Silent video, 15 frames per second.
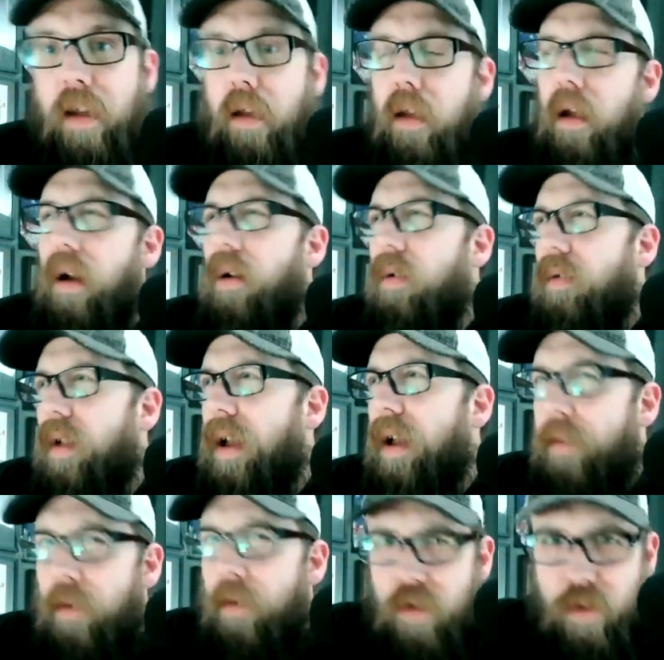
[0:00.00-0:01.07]

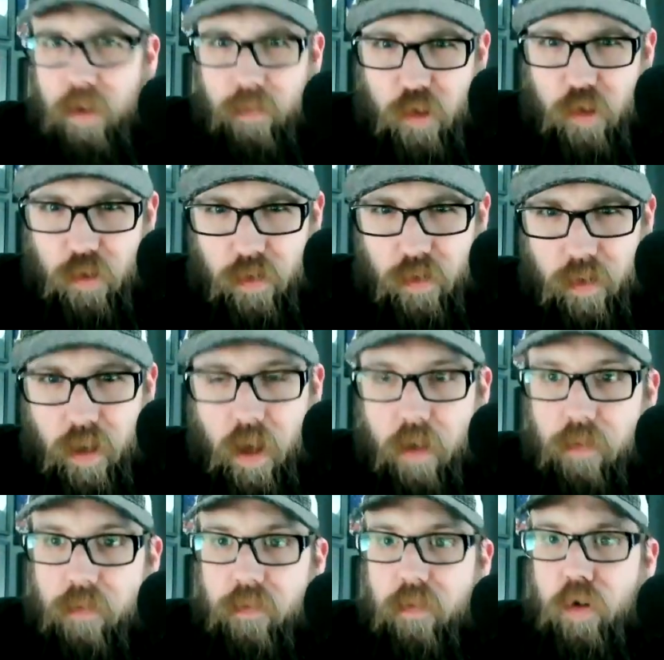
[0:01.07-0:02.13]
And there were some,
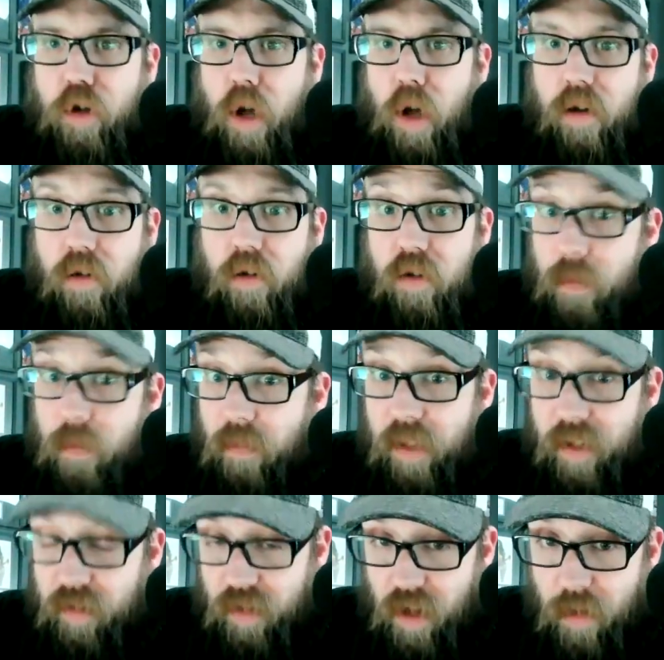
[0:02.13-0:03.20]
shockers, some
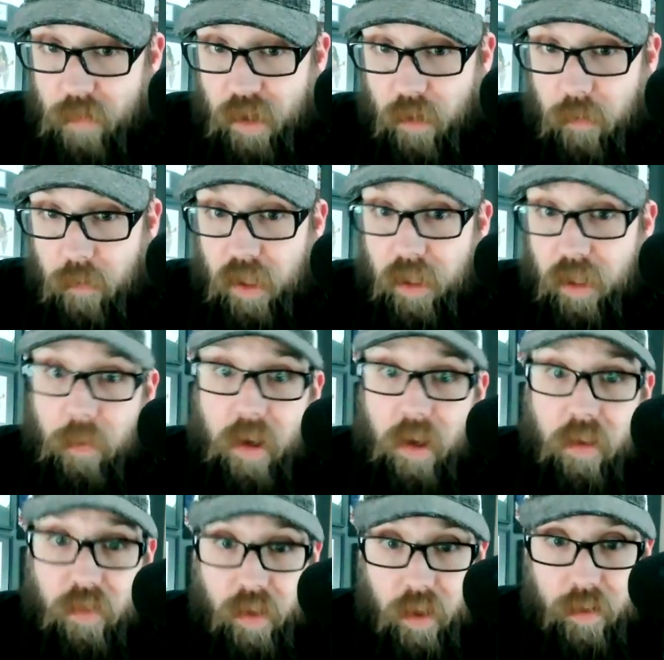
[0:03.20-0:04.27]
things that I've been complaining
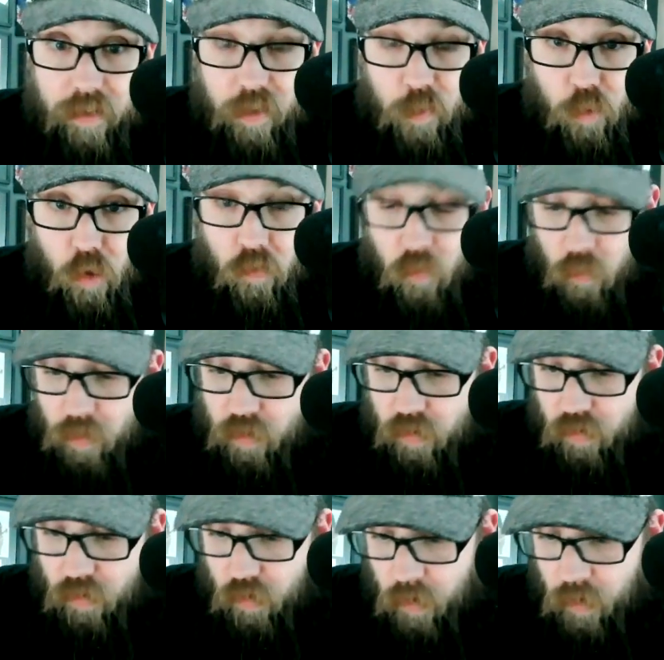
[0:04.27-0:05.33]
about that got disproven, which
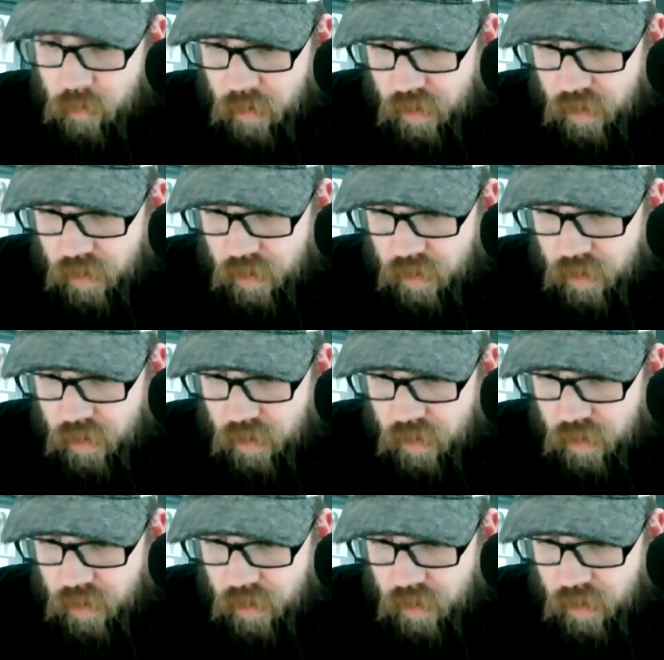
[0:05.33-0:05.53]
is good.